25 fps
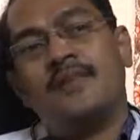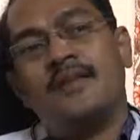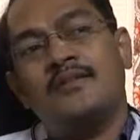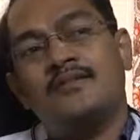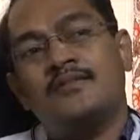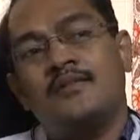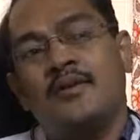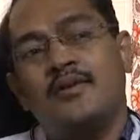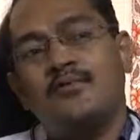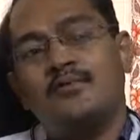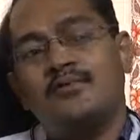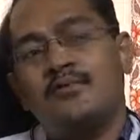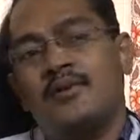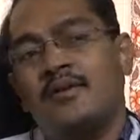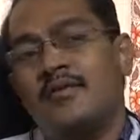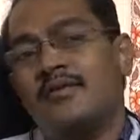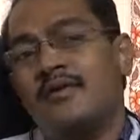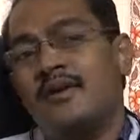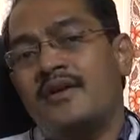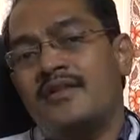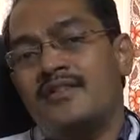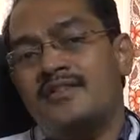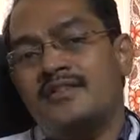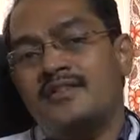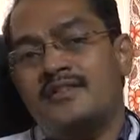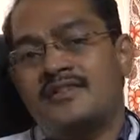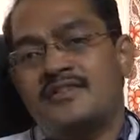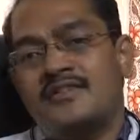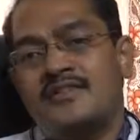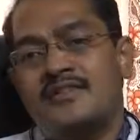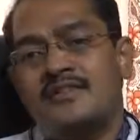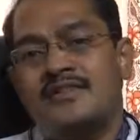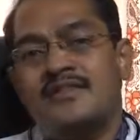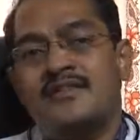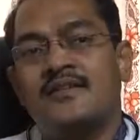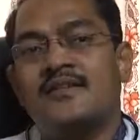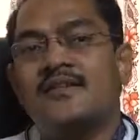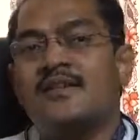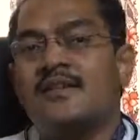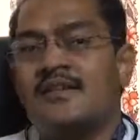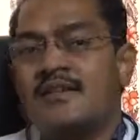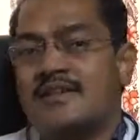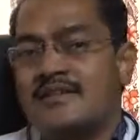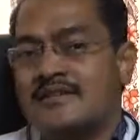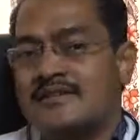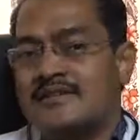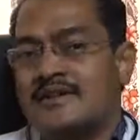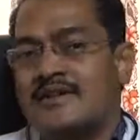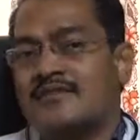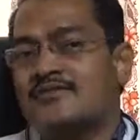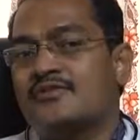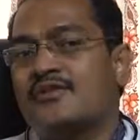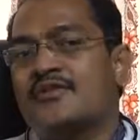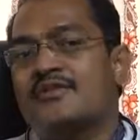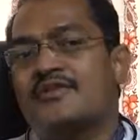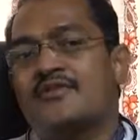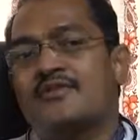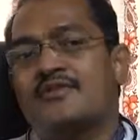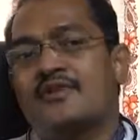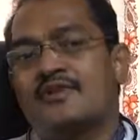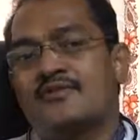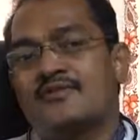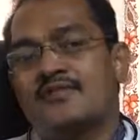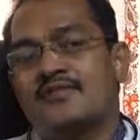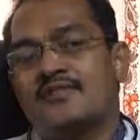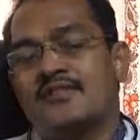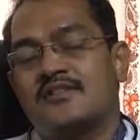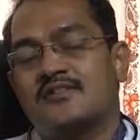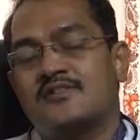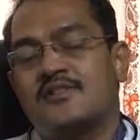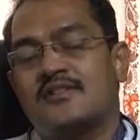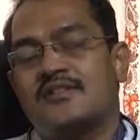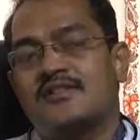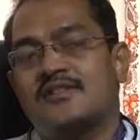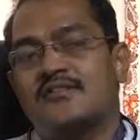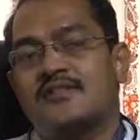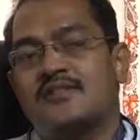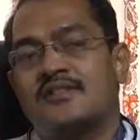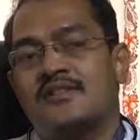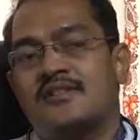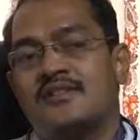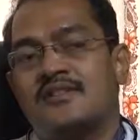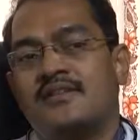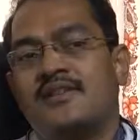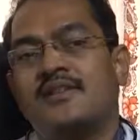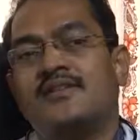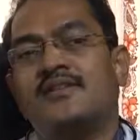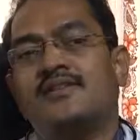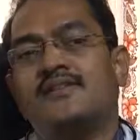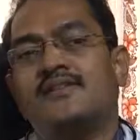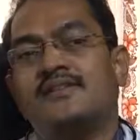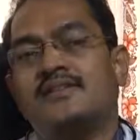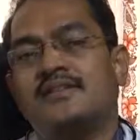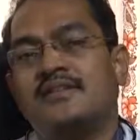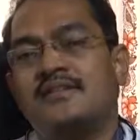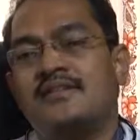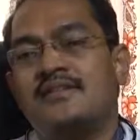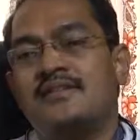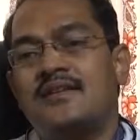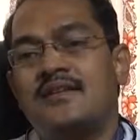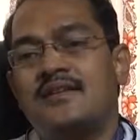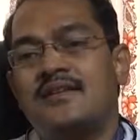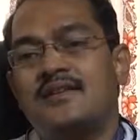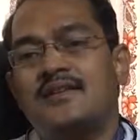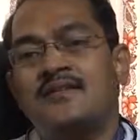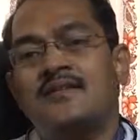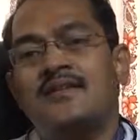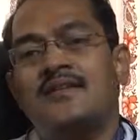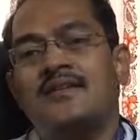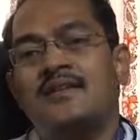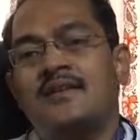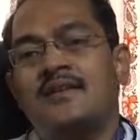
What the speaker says: So how to avoid rejection? It is actually the doctor's responsibility, and you will see that